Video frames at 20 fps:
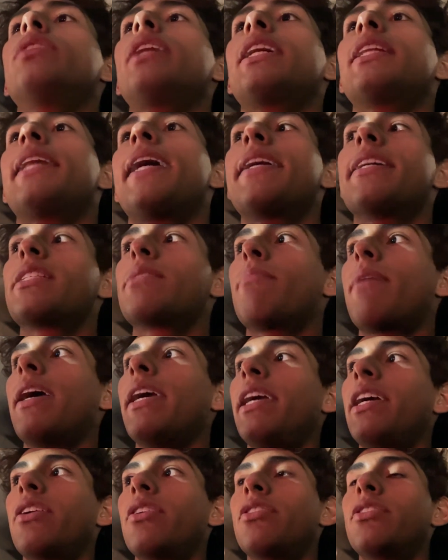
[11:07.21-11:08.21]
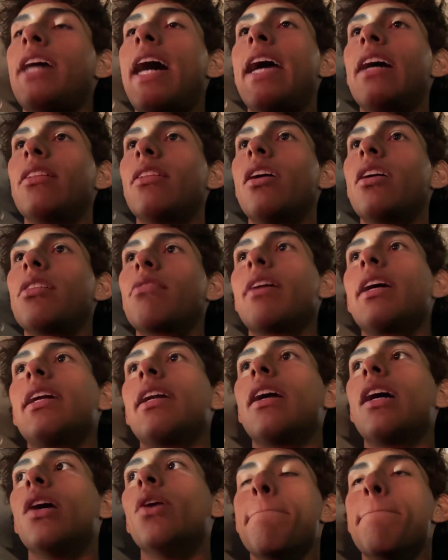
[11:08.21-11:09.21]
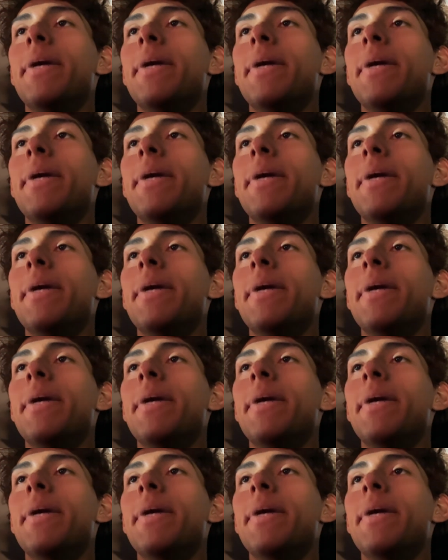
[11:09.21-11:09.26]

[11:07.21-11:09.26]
Like, that is my inner dialogue right now.